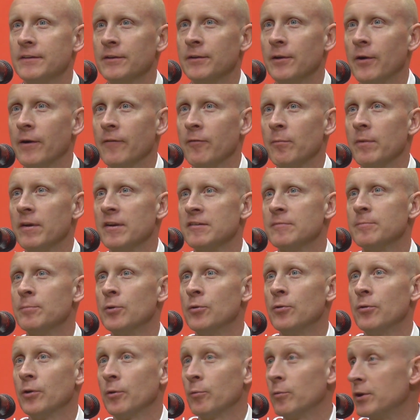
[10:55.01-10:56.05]
you know, everybody's
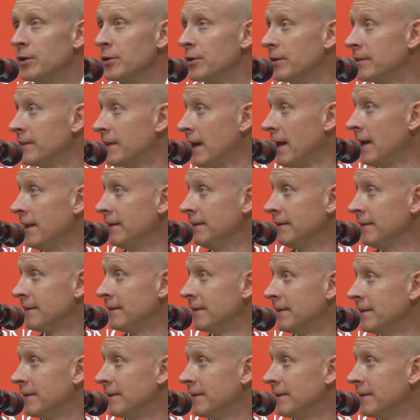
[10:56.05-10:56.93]
booing? Are we good then?